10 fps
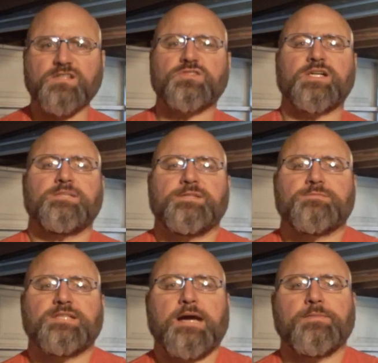trying to spend
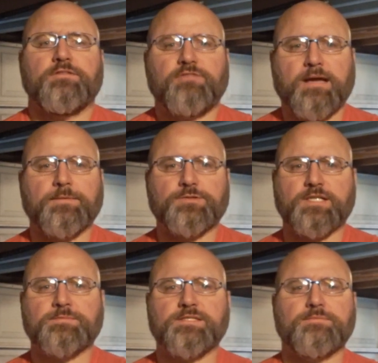some time with the family, trying
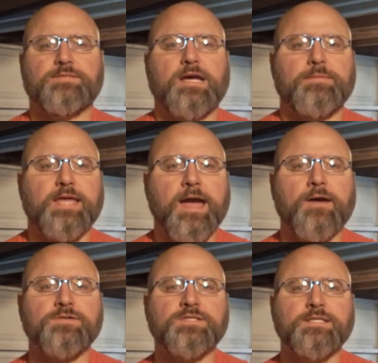to spend some time at the
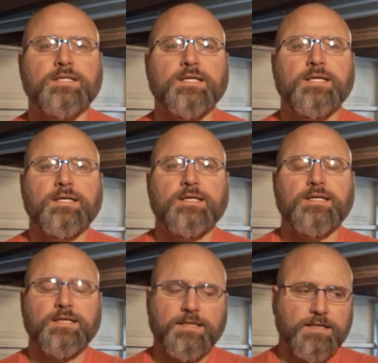house.
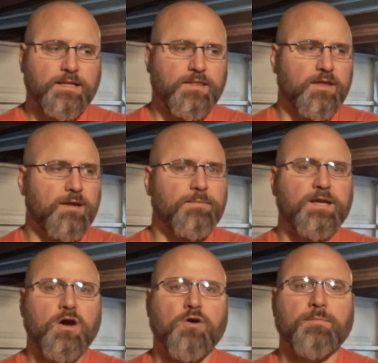Thought I'd be
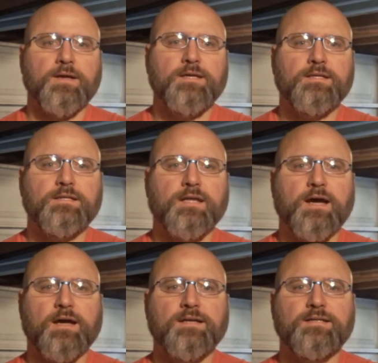home, and
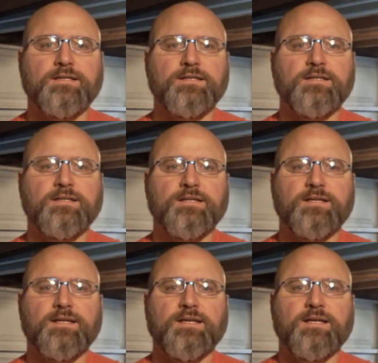
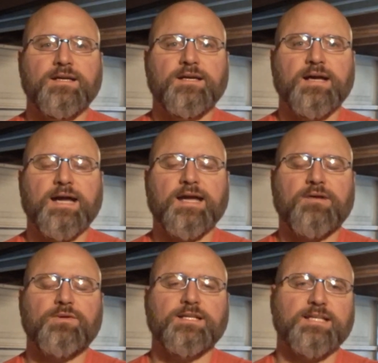I
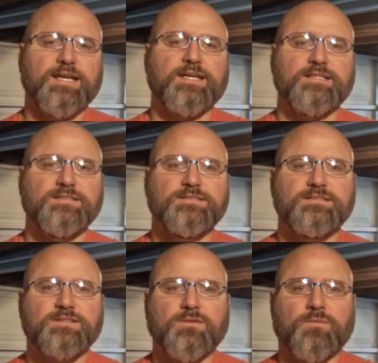really like it.
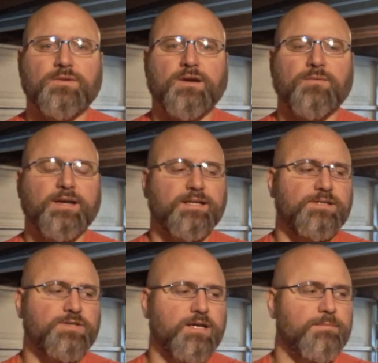When I get to
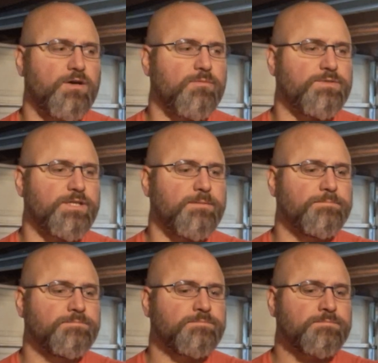train in my home gym.
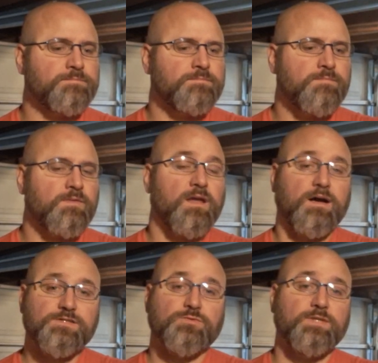I
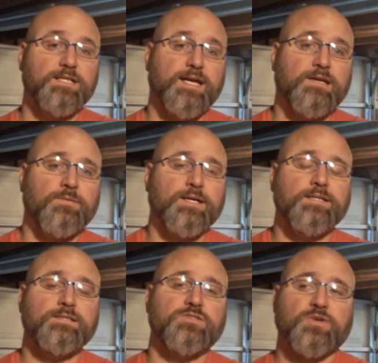also really like it when I
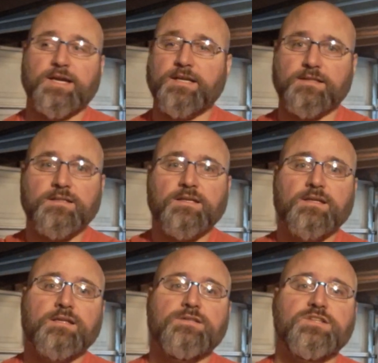get to train at
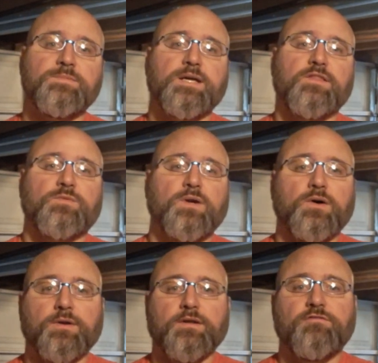the gym down the
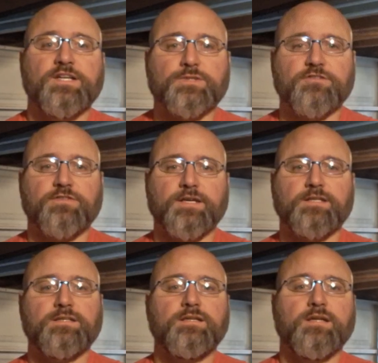road at Victory Fit.